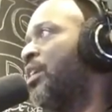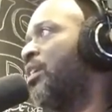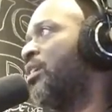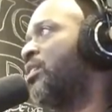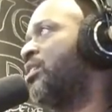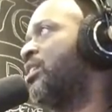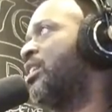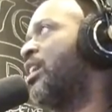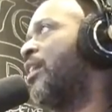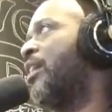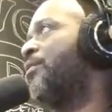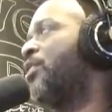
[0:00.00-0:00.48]

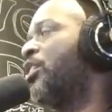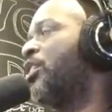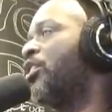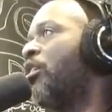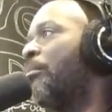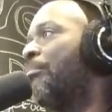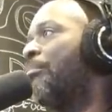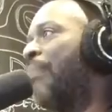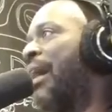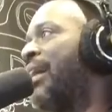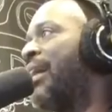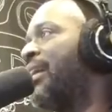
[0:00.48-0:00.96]
stuffed in their
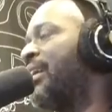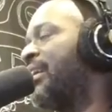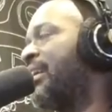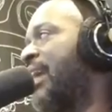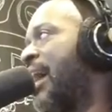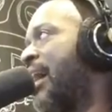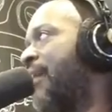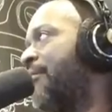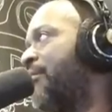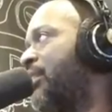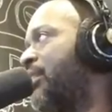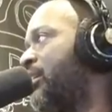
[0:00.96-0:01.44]
body
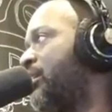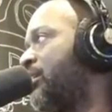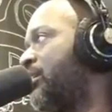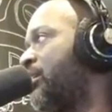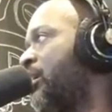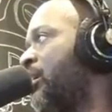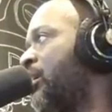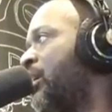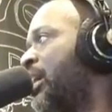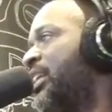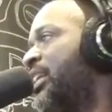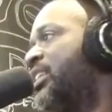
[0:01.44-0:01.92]
cavities.
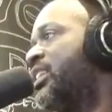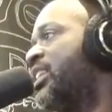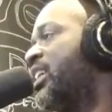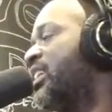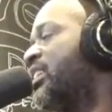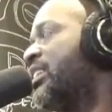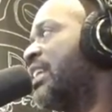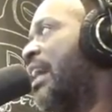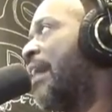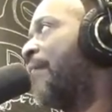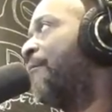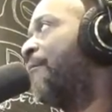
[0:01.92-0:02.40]
It's
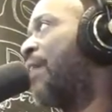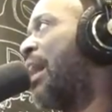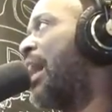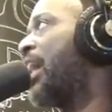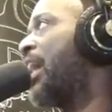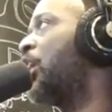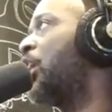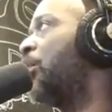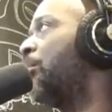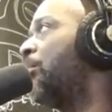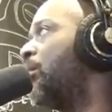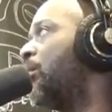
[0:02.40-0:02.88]
just not
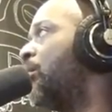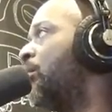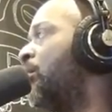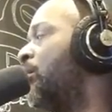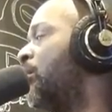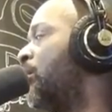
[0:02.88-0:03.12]
viable.